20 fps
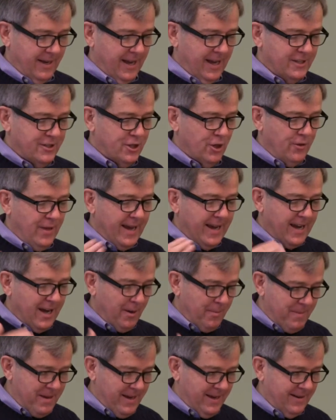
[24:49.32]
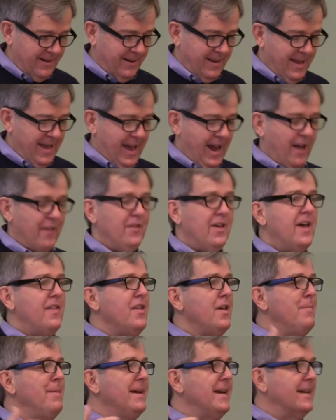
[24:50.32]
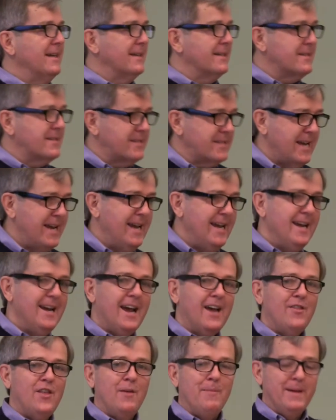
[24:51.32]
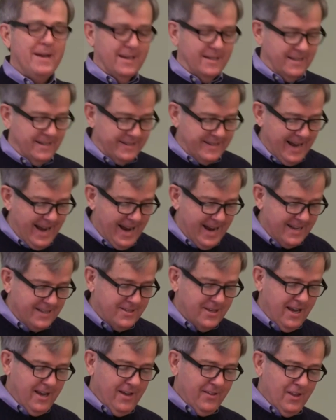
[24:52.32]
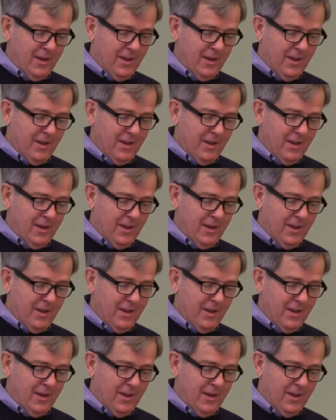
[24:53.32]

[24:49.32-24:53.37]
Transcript: And so they come in. And then they begin to sing, and they begin to dance.